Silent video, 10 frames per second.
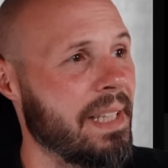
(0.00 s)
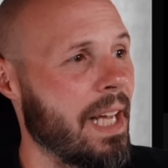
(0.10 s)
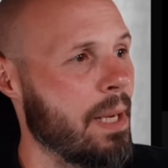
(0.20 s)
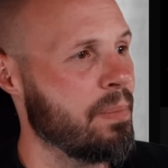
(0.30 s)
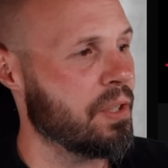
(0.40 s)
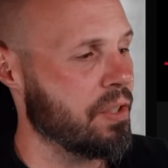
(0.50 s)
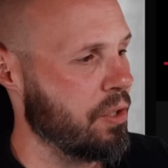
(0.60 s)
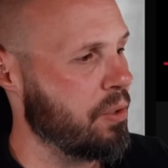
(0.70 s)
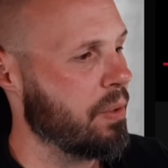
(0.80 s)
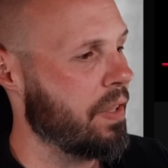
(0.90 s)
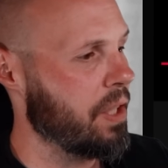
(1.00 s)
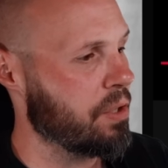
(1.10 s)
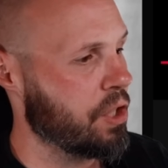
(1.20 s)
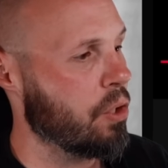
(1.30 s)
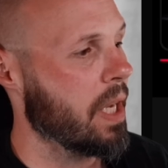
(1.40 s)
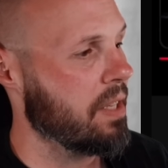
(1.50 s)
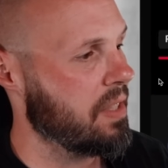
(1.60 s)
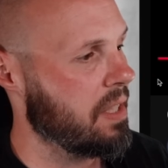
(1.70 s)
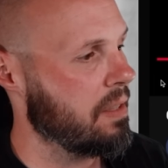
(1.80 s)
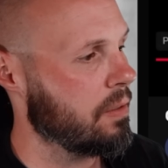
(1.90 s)
of games. There's a YouTube video
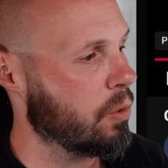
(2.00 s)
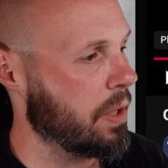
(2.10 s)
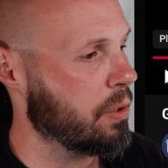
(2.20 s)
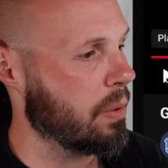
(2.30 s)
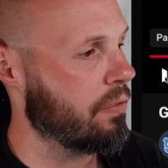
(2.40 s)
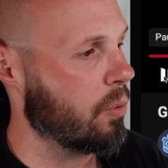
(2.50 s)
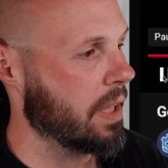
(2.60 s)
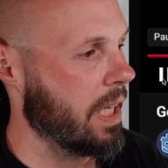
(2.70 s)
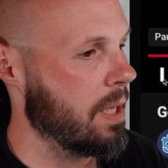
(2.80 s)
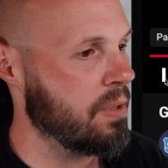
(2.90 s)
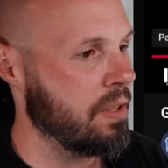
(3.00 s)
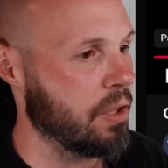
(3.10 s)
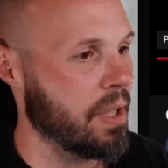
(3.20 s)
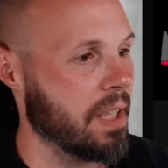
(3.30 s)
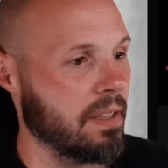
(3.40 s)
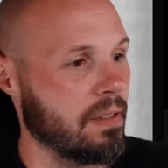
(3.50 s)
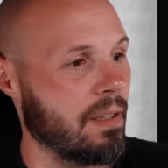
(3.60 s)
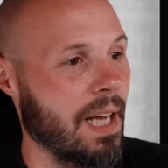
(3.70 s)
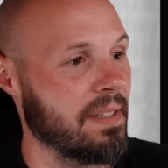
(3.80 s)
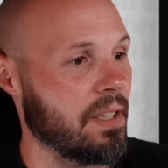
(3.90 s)
showcasing 2024 games. You know, you got the
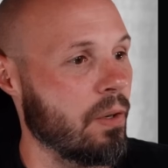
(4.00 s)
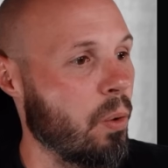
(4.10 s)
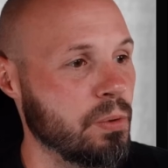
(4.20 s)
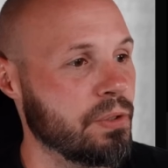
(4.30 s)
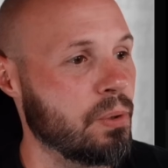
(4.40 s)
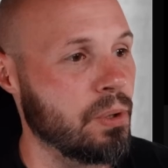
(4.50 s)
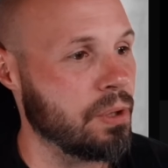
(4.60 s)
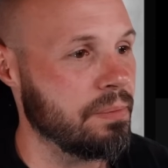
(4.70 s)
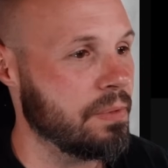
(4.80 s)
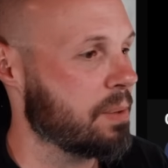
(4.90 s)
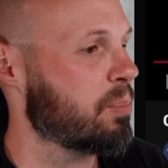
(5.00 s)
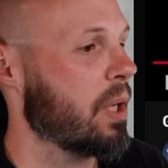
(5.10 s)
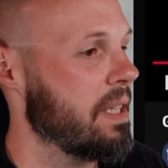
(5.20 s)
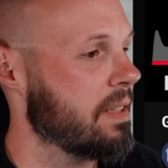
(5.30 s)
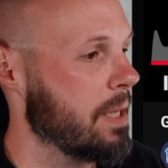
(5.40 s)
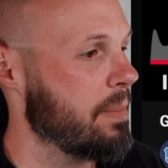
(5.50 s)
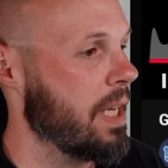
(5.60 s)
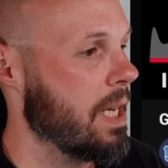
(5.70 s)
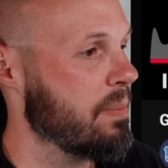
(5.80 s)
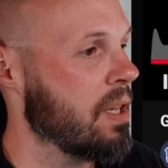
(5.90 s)
classic old school sprite type
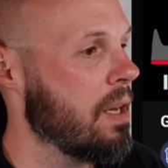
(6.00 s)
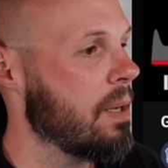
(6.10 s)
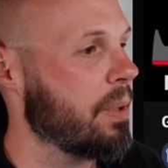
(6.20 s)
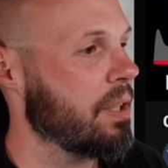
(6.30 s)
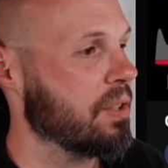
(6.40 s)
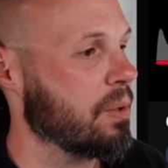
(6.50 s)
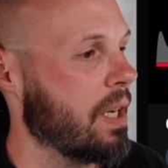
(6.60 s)
games, but you also